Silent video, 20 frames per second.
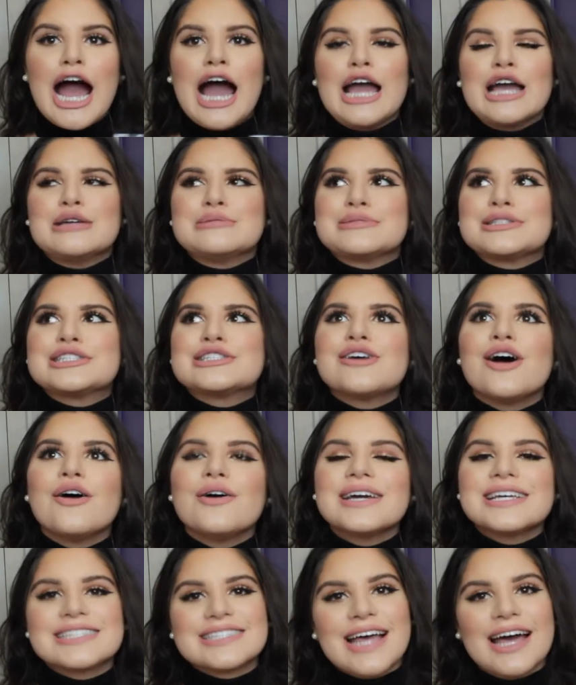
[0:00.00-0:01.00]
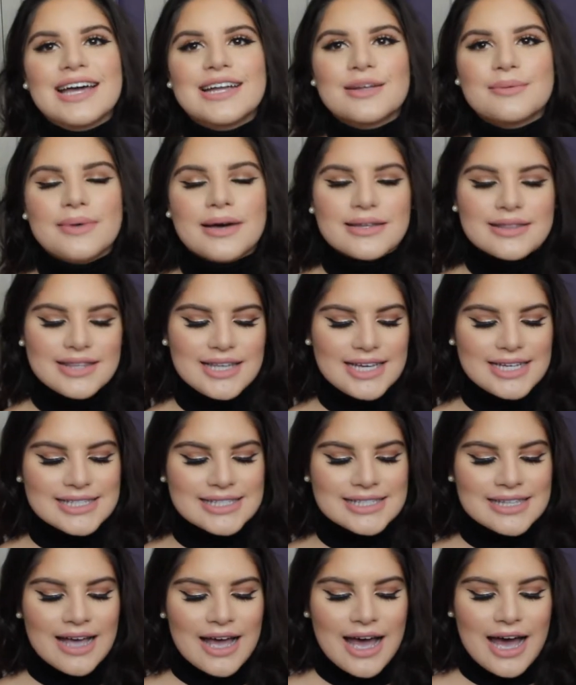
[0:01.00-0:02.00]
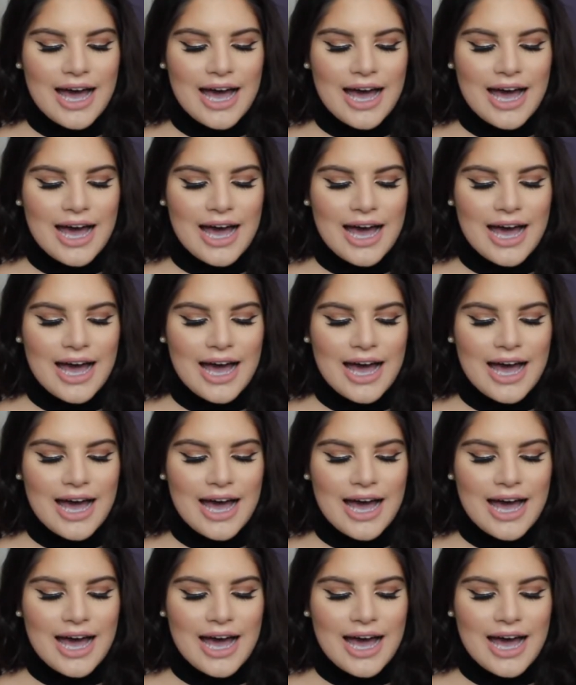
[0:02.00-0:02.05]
I am so excited about this.